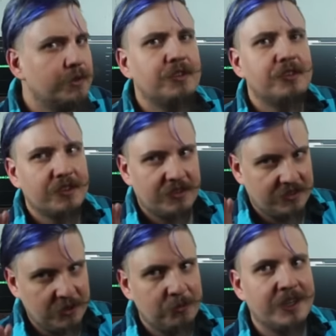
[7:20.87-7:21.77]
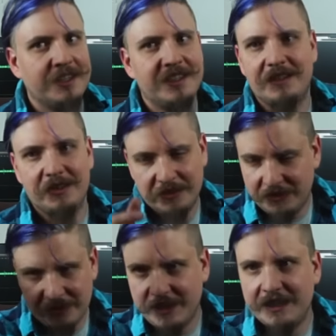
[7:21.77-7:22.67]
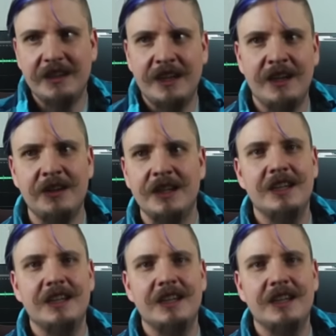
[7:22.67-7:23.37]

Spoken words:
which is a stupid idea, just send it out.